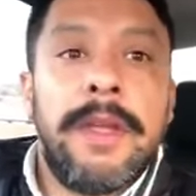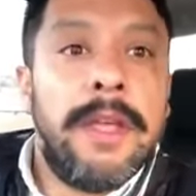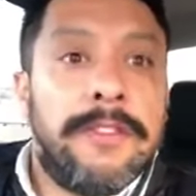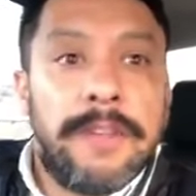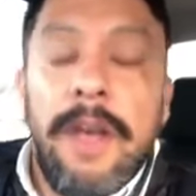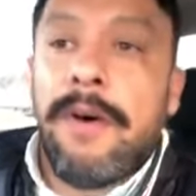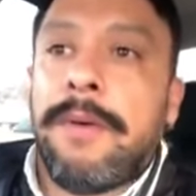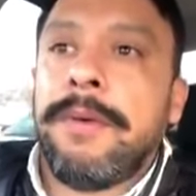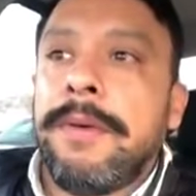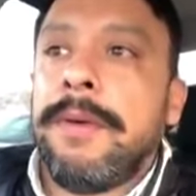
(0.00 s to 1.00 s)

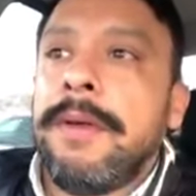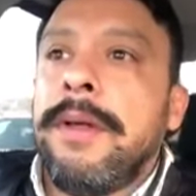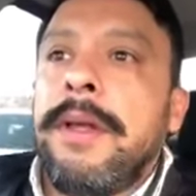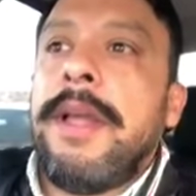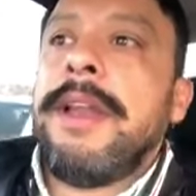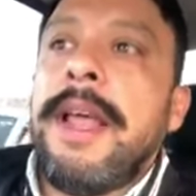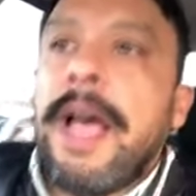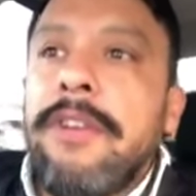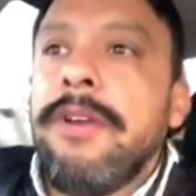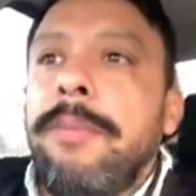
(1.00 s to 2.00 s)
So
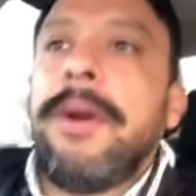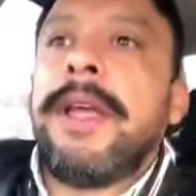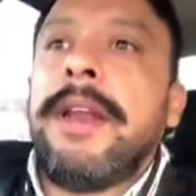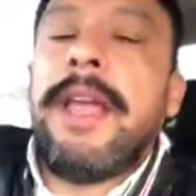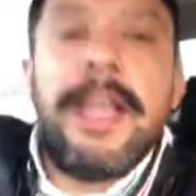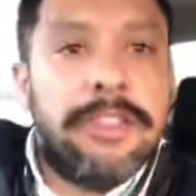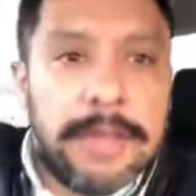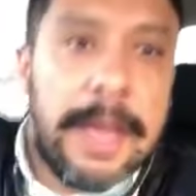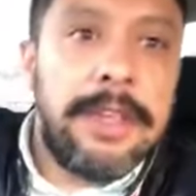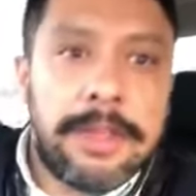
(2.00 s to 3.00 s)
now you're bringing
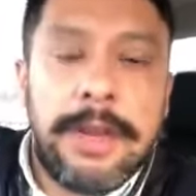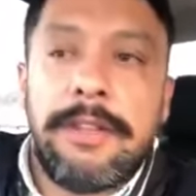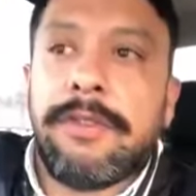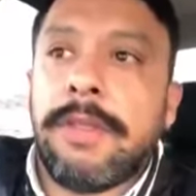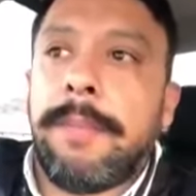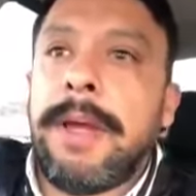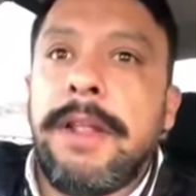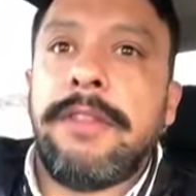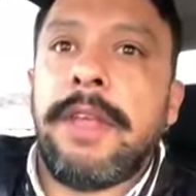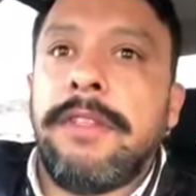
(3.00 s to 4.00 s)
education into the,
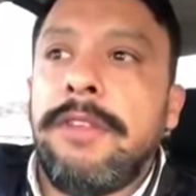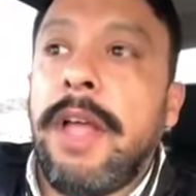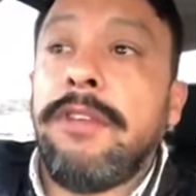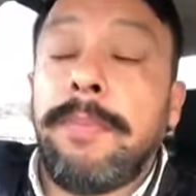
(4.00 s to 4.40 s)
and now you're